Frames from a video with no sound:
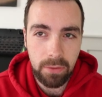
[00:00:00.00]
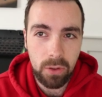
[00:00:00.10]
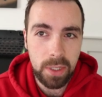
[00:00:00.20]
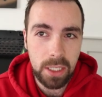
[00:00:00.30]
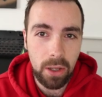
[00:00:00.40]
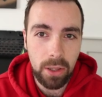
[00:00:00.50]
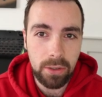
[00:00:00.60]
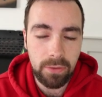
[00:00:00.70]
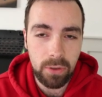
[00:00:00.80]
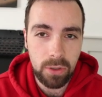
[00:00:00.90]
You've always got
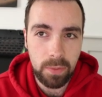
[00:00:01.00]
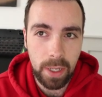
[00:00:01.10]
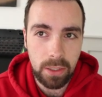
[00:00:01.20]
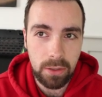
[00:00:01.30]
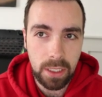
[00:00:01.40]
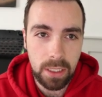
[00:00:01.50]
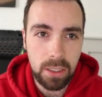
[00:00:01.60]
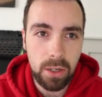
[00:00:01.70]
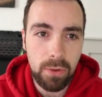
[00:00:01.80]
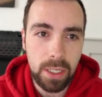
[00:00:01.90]
those 4 spade tricks. There's
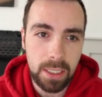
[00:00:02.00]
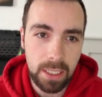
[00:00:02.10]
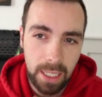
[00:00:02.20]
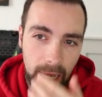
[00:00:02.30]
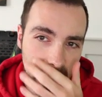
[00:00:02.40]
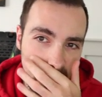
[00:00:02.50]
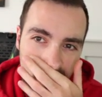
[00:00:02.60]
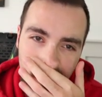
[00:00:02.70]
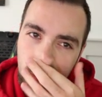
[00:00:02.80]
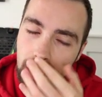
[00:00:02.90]
no reason to cash
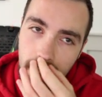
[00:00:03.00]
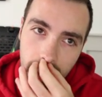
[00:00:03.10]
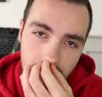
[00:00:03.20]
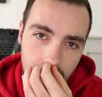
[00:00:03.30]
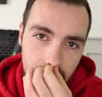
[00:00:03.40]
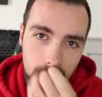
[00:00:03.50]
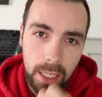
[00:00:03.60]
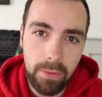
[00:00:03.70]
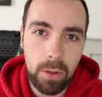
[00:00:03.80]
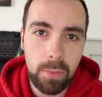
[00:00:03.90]
them. It's going to
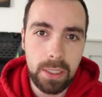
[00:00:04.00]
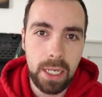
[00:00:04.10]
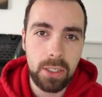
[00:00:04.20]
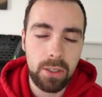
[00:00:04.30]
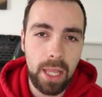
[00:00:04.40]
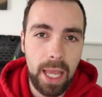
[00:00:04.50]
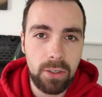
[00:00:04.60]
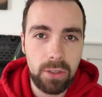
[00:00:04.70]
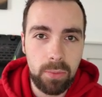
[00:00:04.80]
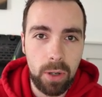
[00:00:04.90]
give you potential
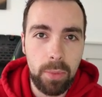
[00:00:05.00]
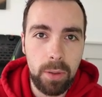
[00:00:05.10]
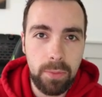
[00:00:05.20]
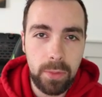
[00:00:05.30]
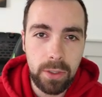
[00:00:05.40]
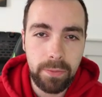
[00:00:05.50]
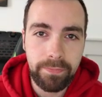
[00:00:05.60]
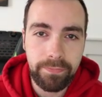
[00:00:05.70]
entry problems